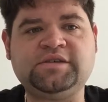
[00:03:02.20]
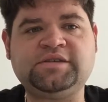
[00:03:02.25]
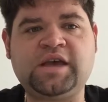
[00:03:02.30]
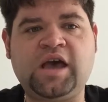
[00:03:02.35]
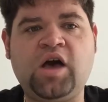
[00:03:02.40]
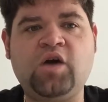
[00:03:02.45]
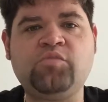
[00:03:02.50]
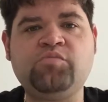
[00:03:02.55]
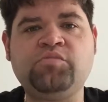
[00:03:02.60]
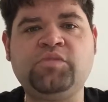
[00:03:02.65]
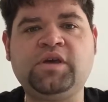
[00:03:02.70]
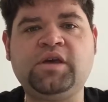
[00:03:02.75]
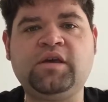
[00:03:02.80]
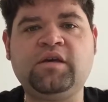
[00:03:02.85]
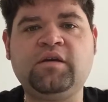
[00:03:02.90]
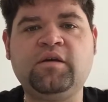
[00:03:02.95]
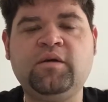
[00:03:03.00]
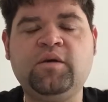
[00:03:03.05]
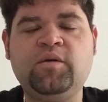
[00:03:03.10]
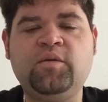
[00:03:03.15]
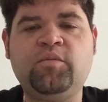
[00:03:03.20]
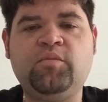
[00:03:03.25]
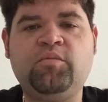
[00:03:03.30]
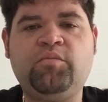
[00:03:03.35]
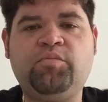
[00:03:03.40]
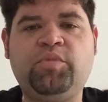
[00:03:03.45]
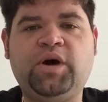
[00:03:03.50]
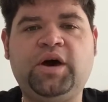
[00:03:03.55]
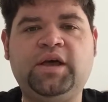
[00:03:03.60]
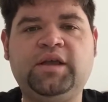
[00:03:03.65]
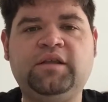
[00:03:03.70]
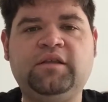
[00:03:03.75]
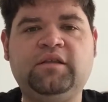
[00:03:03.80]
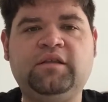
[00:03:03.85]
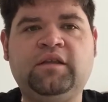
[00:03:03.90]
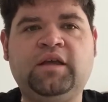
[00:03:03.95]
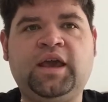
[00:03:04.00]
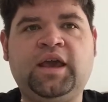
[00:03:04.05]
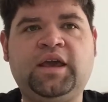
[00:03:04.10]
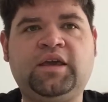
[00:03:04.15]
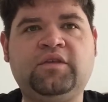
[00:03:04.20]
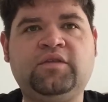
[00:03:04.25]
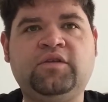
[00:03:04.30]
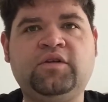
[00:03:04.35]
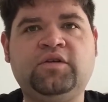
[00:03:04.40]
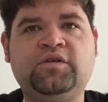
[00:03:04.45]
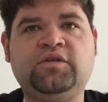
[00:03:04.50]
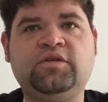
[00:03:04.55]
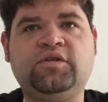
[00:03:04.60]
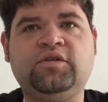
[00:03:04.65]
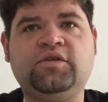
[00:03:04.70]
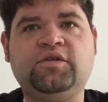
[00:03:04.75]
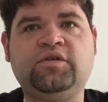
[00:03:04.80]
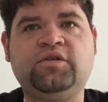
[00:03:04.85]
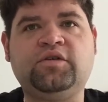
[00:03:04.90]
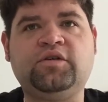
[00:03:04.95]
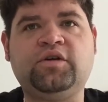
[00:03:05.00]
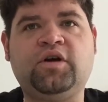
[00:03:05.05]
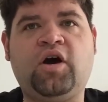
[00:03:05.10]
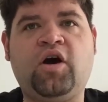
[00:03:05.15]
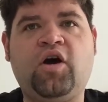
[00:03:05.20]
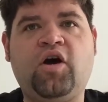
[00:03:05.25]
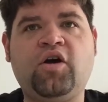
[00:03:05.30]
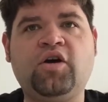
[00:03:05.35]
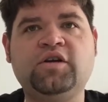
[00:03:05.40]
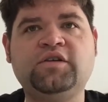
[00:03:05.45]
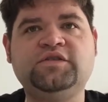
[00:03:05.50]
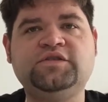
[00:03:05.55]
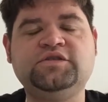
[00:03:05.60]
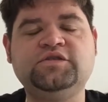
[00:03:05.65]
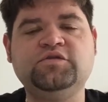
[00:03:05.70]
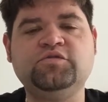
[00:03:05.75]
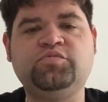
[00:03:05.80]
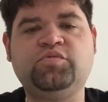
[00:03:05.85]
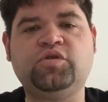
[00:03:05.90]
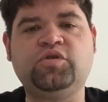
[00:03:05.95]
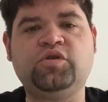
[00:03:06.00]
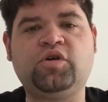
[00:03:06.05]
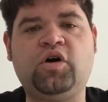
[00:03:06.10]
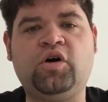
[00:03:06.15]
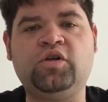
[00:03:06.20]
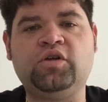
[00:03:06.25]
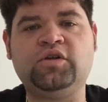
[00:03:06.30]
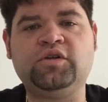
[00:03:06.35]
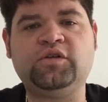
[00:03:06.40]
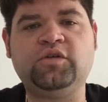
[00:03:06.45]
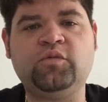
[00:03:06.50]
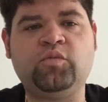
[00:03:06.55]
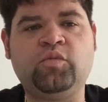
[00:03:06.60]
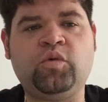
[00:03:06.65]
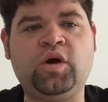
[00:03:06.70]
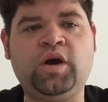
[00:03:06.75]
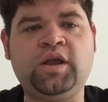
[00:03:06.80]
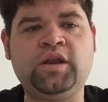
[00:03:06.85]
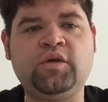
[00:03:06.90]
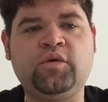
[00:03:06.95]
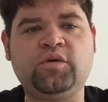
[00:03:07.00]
helped me, but like they're hard to put all into one,